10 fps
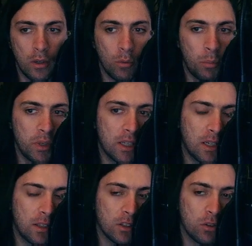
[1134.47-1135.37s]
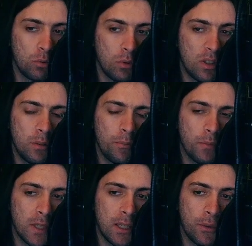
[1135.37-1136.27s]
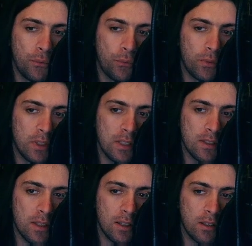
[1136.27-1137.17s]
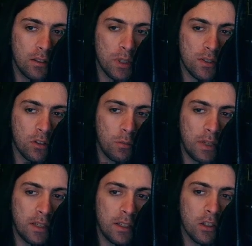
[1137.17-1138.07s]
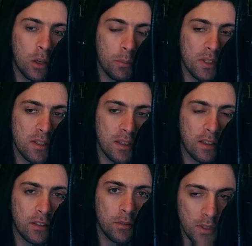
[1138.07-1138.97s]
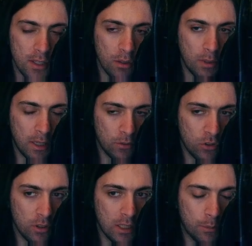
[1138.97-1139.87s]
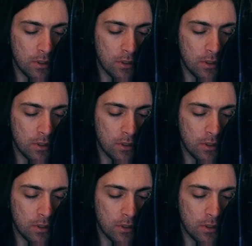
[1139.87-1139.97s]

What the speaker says: Would be kind of cool if this thing was automatically compensated. So when I'm turning up